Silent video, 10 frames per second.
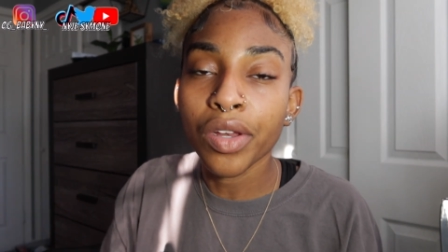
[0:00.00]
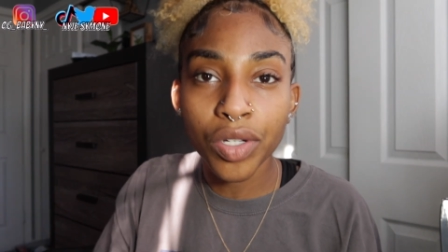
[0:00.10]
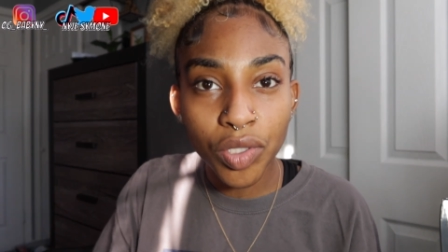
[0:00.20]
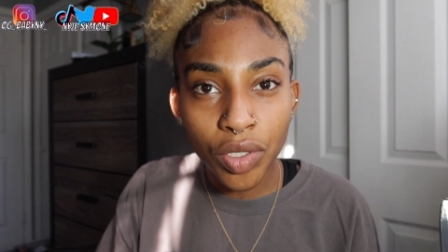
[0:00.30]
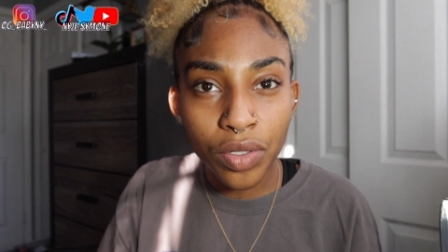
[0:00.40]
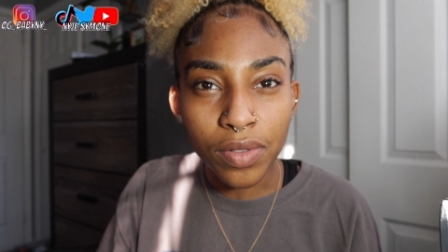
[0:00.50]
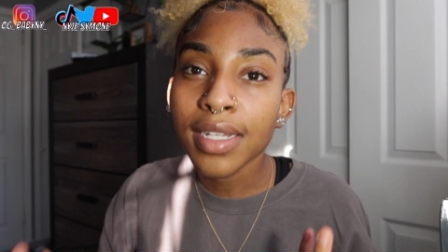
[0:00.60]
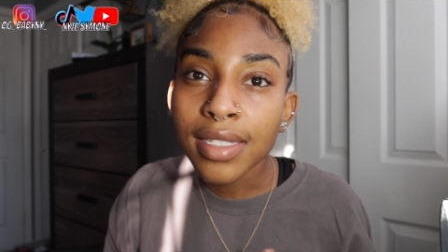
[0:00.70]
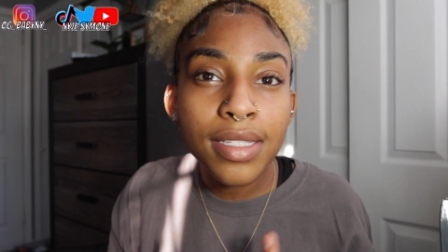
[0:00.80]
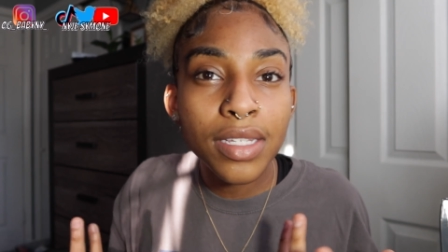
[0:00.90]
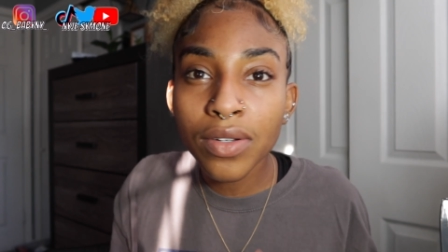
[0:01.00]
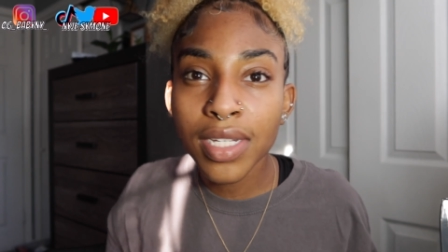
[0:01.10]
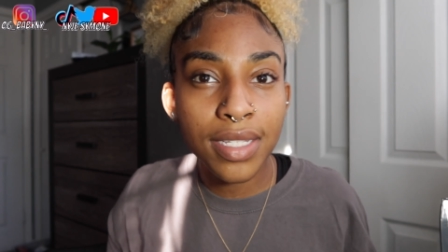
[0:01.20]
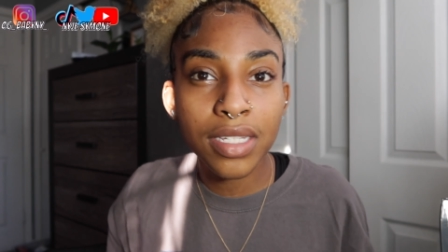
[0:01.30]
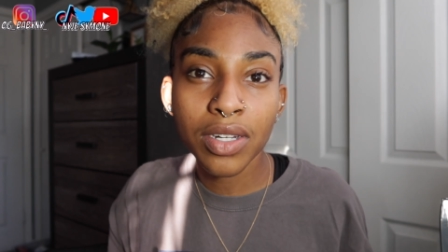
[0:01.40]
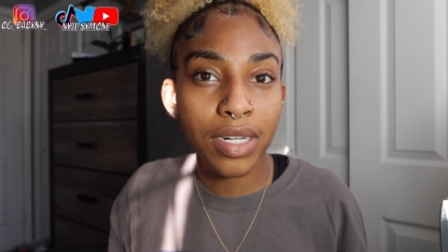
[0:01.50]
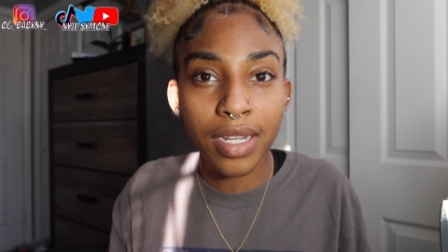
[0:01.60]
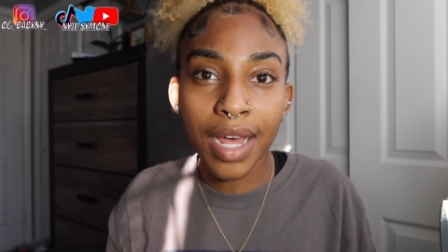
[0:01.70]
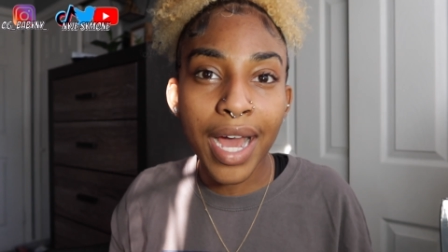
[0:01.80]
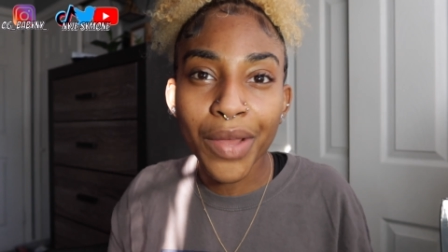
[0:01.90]
your truth. It's still considered a
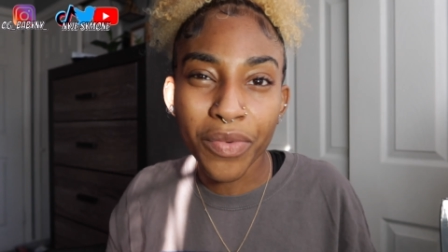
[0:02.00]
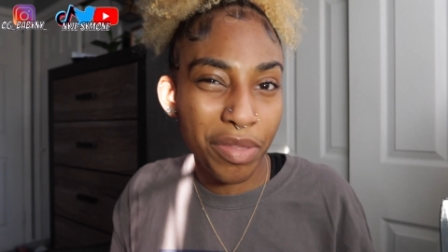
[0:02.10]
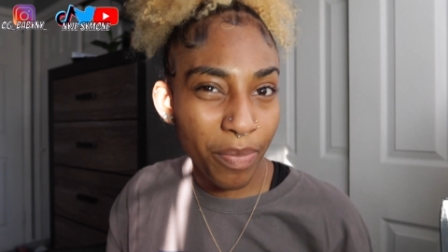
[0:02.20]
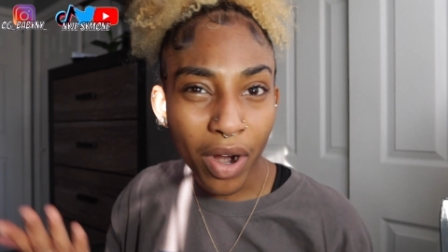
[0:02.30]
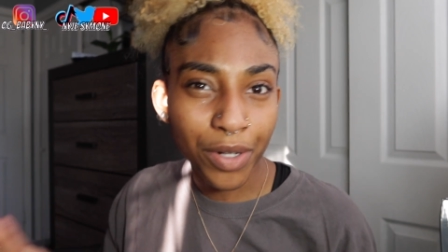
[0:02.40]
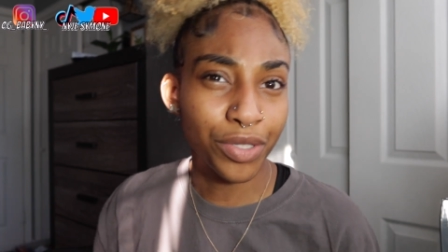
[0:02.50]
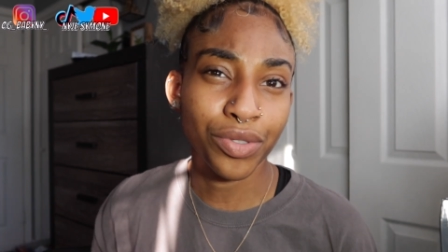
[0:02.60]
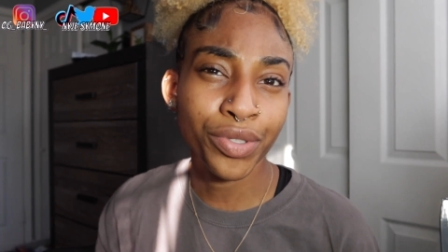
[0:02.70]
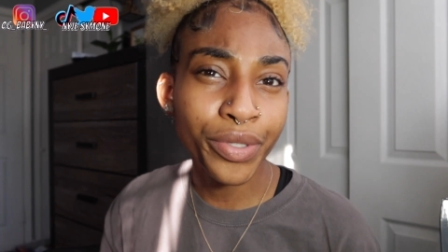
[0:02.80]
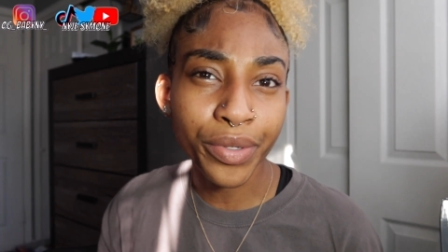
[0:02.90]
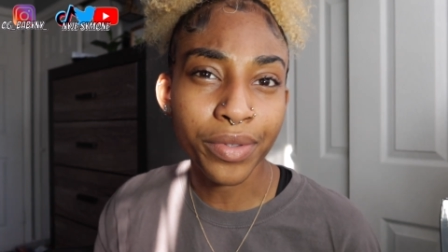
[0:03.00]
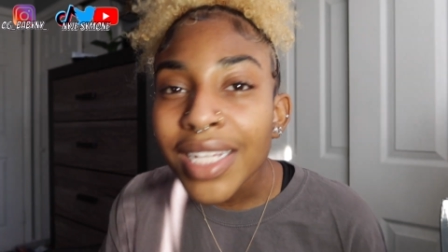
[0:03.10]
lie with partial truth.